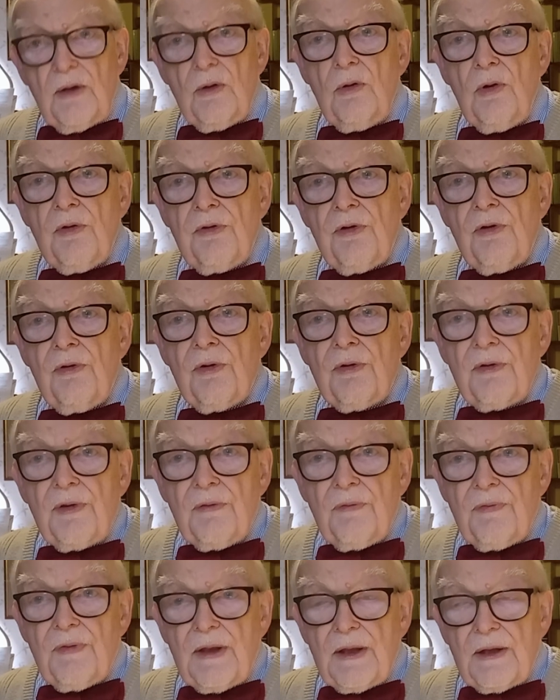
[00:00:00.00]
all sorts
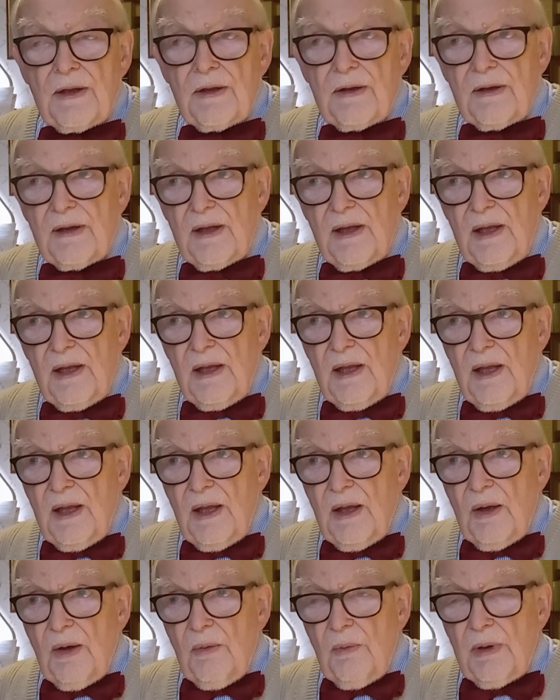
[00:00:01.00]
of things.
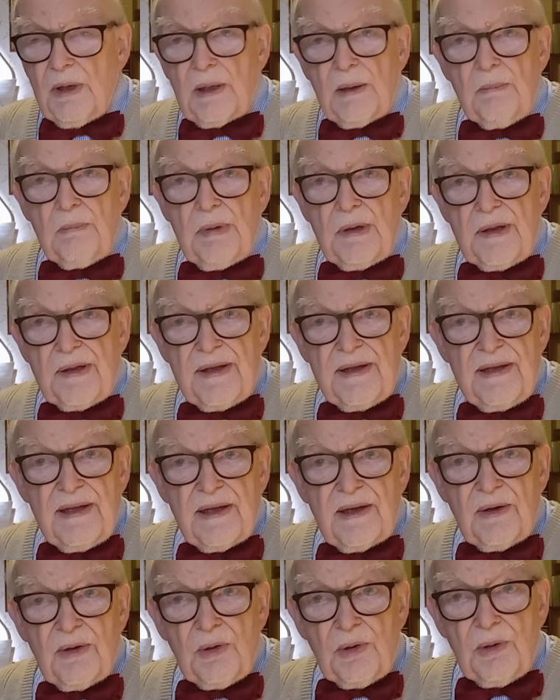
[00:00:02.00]
We can be
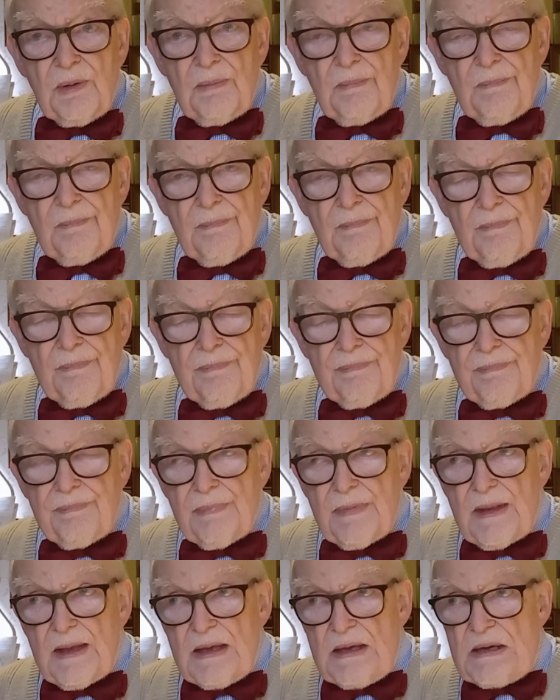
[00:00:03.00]
cynical.
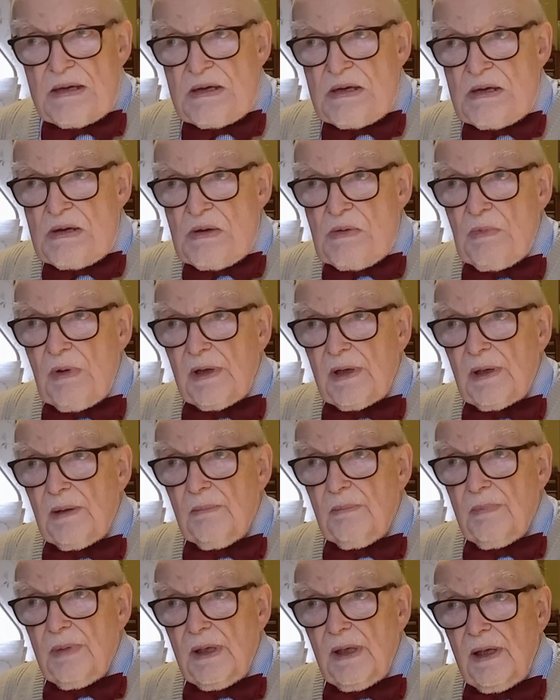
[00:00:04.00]
We
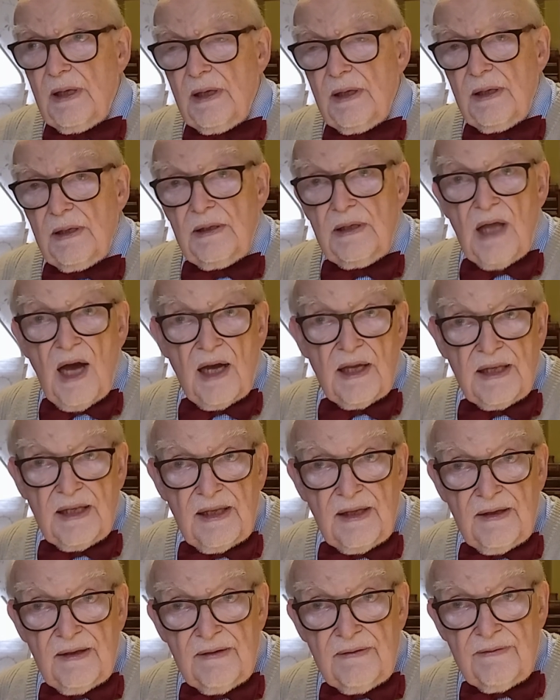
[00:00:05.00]
can be
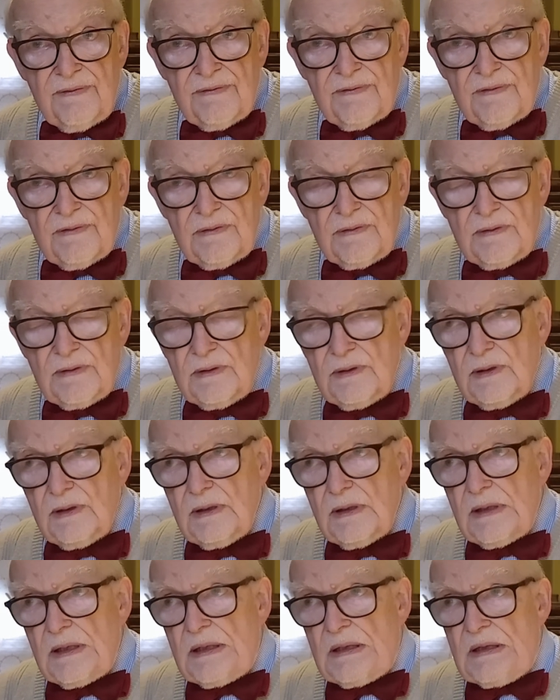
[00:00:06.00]
naive.
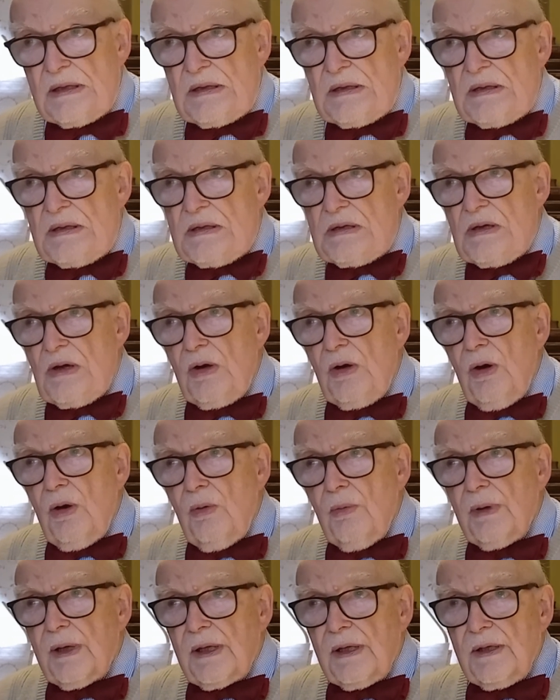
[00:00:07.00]

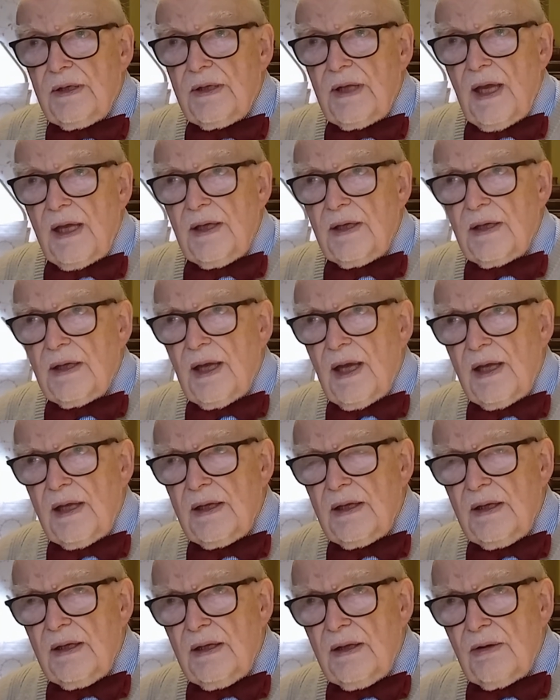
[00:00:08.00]
Or we can take
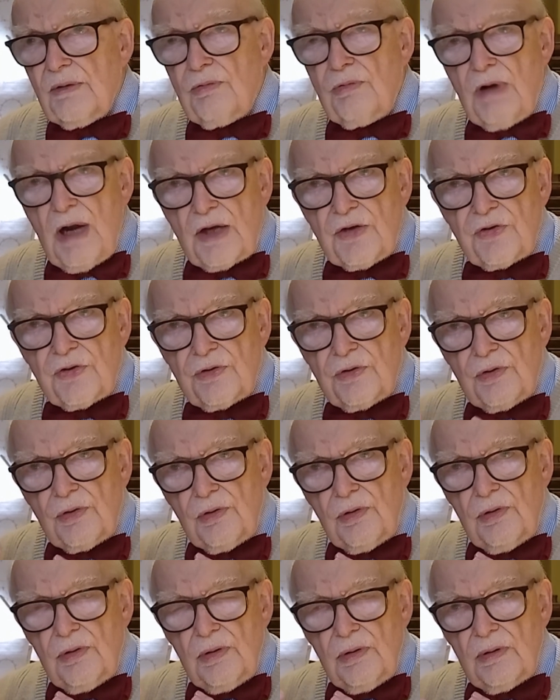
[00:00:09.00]
a
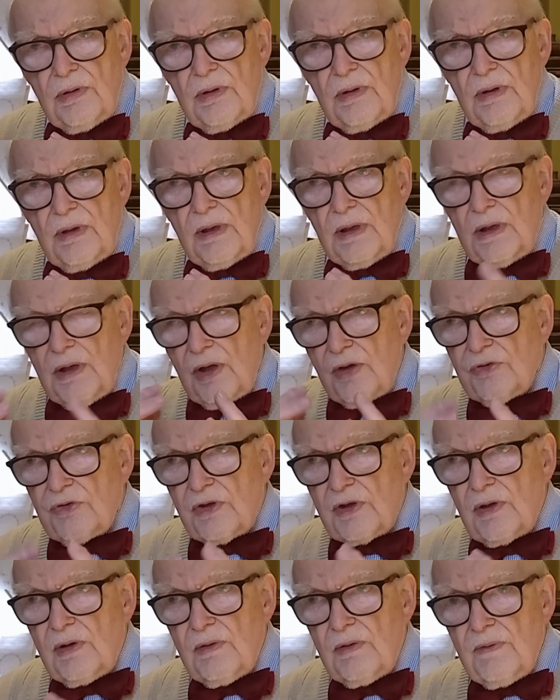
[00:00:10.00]
rational,
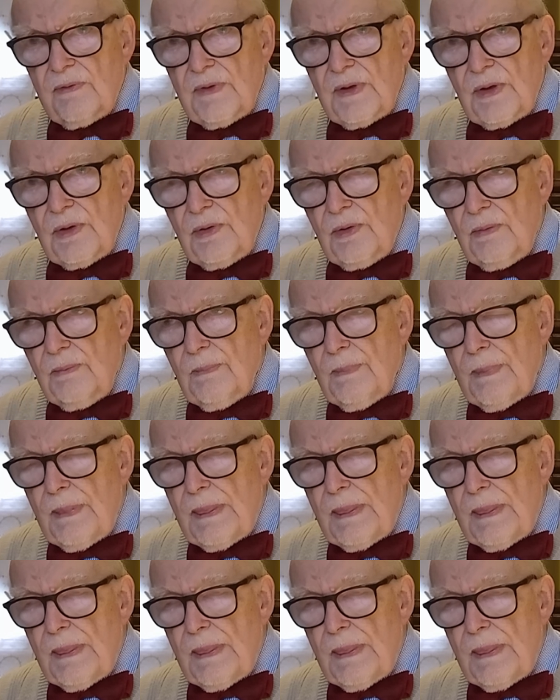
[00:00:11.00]
logical view.